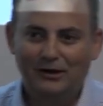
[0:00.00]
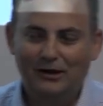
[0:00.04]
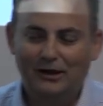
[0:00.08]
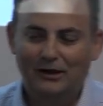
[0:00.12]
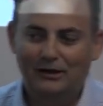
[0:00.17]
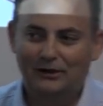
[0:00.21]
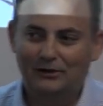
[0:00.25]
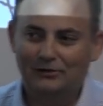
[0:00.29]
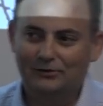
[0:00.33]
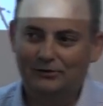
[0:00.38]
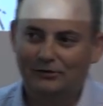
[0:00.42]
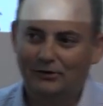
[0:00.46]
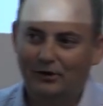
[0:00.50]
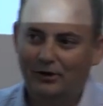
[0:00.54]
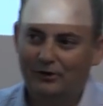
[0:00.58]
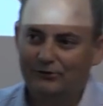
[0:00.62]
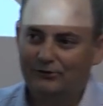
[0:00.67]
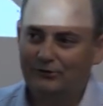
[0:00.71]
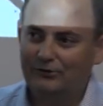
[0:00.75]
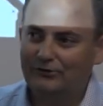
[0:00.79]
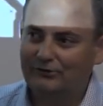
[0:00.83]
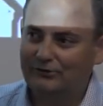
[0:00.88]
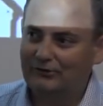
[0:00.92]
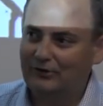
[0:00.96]
and it
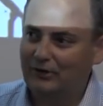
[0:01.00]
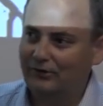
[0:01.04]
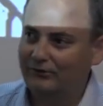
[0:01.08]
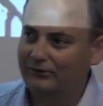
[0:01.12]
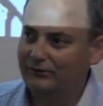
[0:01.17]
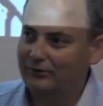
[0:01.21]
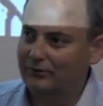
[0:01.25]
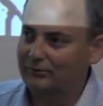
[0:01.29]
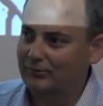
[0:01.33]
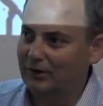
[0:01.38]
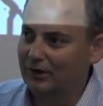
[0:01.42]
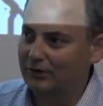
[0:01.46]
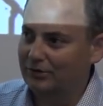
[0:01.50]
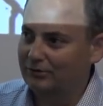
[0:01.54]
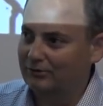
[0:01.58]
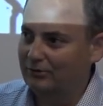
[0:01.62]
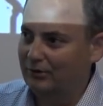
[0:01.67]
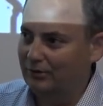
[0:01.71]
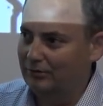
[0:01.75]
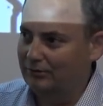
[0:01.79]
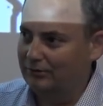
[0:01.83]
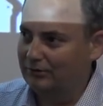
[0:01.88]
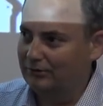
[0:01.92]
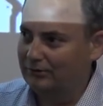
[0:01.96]
lodged itself in my
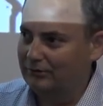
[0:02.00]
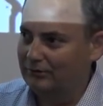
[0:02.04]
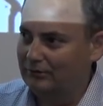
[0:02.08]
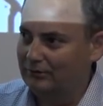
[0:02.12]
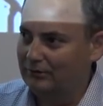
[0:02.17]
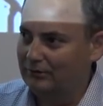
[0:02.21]
throat,